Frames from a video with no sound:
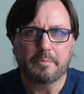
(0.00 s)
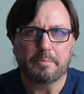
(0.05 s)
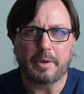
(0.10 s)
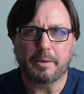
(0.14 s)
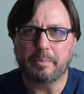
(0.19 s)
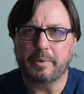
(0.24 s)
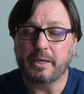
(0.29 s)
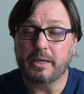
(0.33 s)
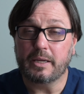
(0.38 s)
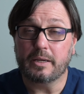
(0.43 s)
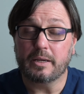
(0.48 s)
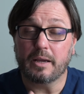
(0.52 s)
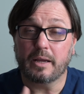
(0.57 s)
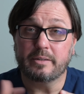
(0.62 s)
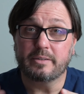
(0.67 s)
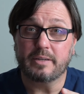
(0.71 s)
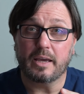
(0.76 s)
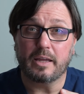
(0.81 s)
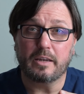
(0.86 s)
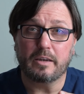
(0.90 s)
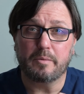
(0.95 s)
maybe
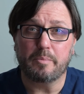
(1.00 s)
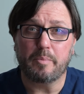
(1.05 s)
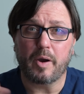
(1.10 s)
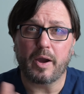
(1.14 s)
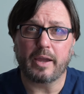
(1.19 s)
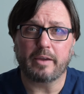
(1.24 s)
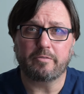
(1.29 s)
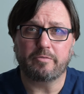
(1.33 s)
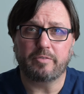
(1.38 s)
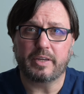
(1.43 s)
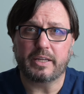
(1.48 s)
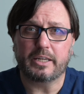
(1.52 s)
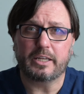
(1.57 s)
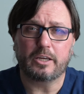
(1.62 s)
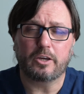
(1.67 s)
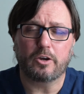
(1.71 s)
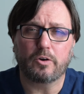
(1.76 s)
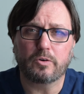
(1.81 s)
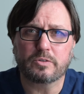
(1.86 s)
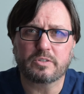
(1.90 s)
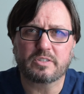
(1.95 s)
attend my
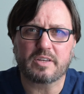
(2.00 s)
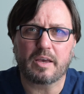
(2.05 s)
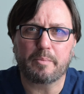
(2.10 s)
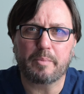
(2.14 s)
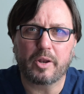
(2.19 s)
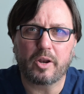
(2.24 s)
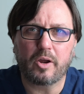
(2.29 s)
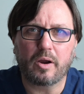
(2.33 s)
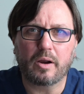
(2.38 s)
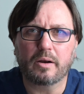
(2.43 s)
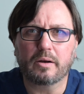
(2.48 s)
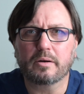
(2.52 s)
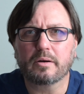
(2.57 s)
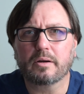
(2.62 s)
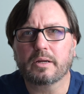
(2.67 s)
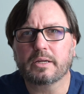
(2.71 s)
VDO seminar.